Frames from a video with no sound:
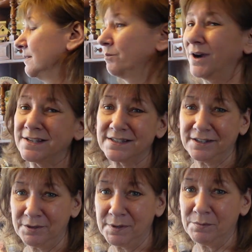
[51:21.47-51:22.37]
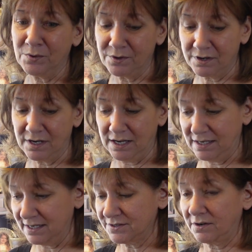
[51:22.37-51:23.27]
breaks a little bit more
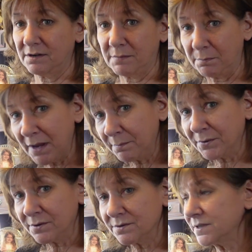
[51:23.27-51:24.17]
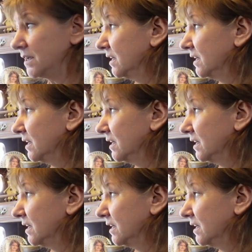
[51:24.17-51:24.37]
and I start getting my peppers,